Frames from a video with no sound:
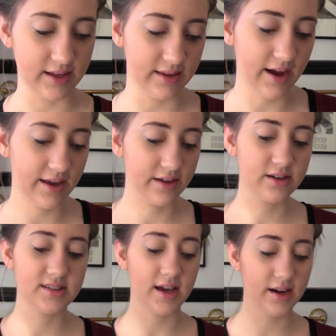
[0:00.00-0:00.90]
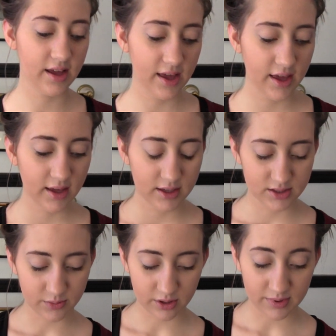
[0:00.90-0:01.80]
get in the highlighter side.
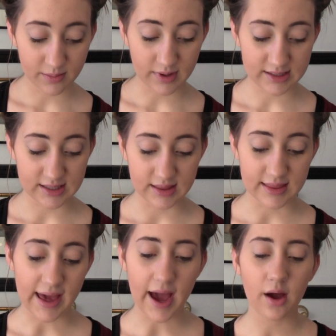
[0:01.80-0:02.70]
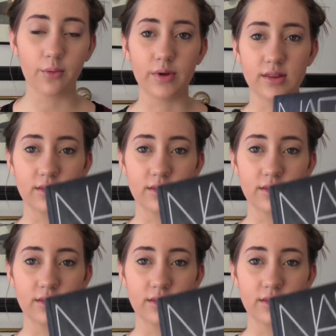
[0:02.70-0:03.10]
So I'm going to be mixing that with